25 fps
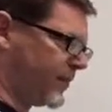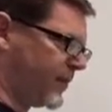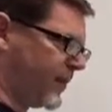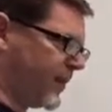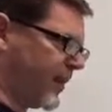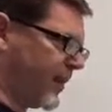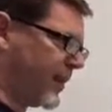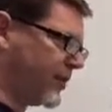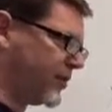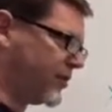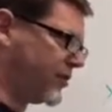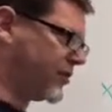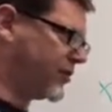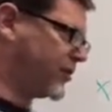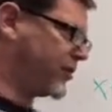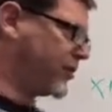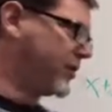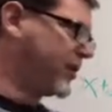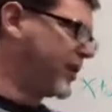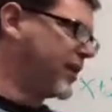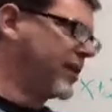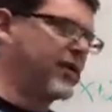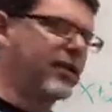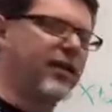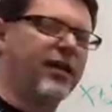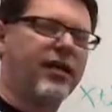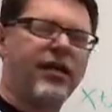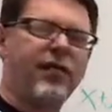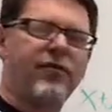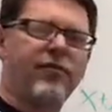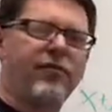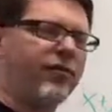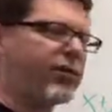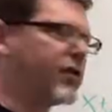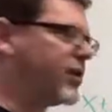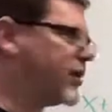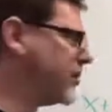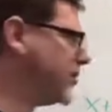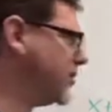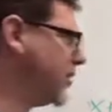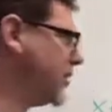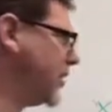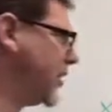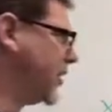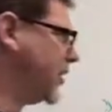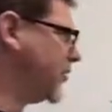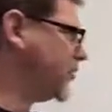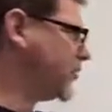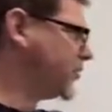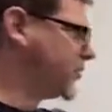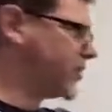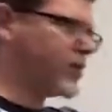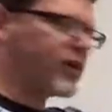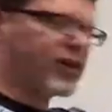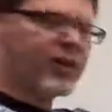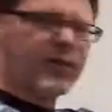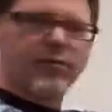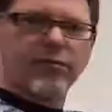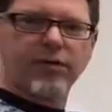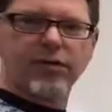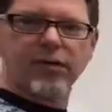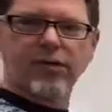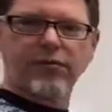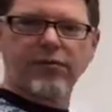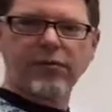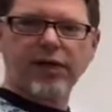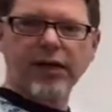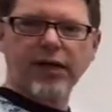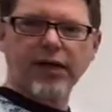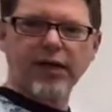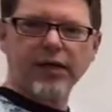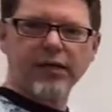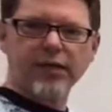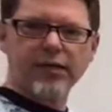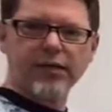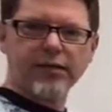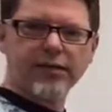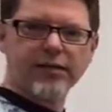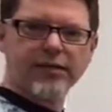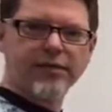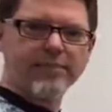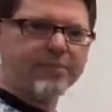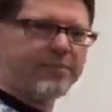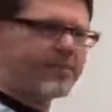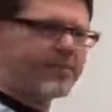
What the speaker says: I just took that negative 1 and stuck it where the y is.